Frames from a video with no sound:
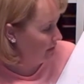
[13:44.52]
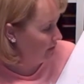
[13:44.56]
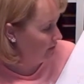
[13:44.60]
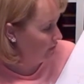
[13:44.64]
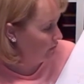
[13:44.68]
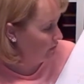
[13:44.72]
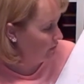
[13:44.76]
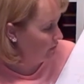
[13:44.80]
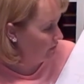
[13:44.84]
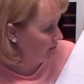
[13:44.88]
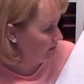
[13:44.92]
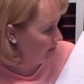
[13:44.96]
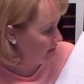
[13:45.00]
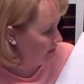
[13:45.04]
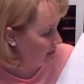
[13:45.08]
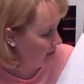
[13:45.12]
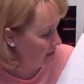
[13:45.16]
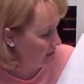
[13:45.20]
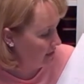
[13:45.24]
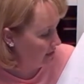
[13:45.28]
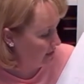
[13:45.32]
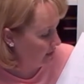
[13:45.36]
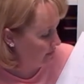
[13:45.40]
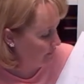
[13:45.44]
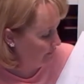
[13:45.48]
Under the
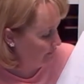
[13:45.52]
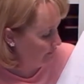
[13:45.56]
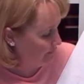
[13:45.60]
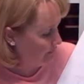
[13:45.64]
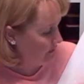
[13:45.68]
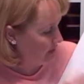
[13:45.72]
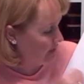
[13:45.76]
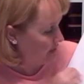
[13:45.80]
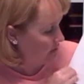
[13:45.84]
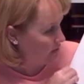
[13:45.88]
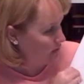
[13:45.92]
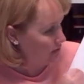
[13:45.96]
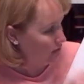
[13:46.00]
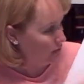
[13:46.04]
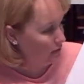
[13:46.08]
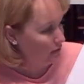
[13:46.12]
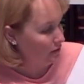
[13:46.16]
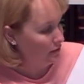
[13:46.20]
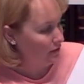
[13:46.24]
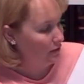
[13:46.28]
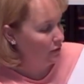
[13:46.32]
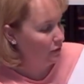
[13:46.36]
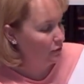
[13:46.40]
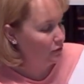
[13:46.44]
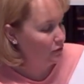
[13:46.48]
Sea.
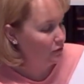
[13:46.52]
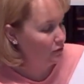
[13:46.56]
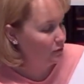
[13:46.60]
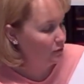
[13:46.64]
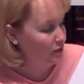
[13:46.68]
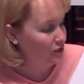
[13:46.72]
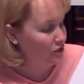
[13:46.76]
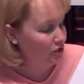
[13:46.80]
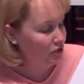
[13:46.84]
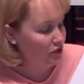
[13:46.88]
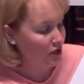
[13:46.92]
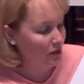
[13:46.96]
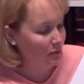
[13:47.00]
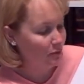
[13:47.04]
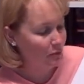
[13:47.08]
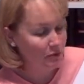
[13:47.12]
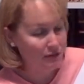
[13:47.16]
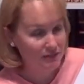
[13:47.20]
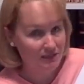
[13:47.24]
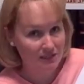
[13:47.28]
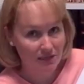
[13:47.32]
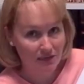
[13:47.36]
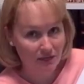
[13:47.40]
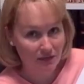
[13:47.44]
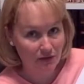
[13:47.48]
Oh, Sweet Shop
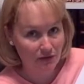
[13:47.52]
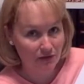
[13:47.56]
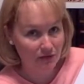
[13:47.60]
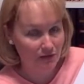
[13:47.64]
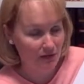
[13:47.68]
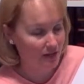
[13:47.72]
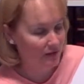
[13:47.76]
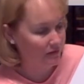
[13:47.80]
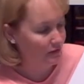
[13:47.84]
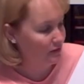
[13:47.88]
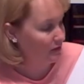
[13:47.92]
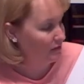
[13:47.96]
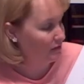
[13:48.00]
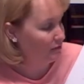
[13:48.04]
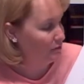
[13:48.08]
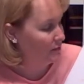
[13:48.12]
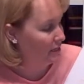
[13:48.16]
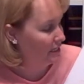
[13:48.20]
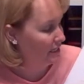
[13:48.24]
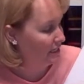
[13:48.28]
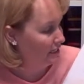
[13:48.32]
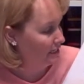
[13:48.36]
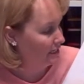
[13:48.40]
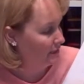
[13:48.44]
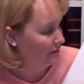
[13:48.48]
was another favorite of
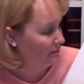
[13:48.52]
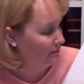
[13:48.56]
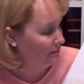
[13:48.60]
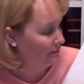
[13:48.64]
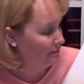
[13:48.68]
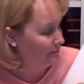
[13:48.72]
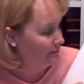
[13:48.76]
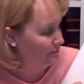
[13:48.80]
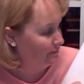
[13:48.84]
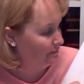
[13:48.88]
mine.